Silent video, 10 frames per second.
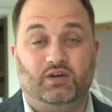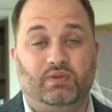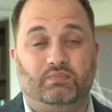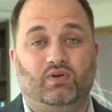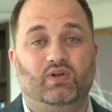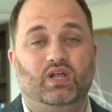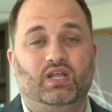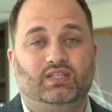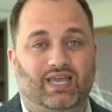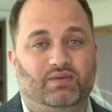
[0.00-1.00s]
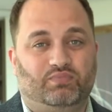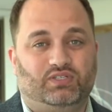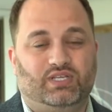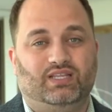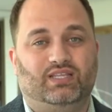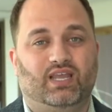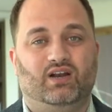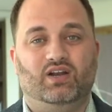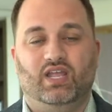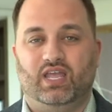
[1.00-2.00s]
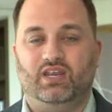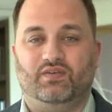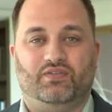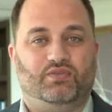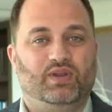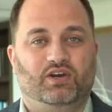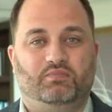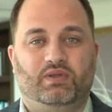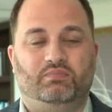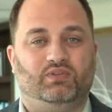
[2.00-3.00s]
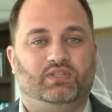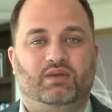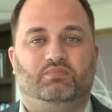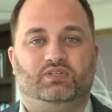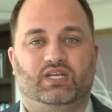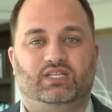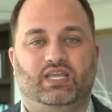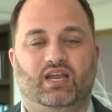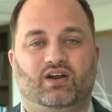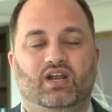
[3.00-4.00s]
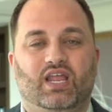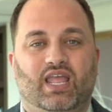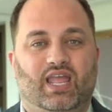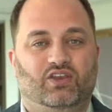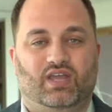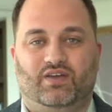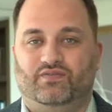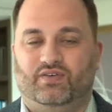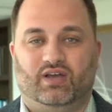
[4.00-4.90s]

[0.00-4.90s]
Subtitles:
people, 10% there, and you have 300 people, 10% there, and you have,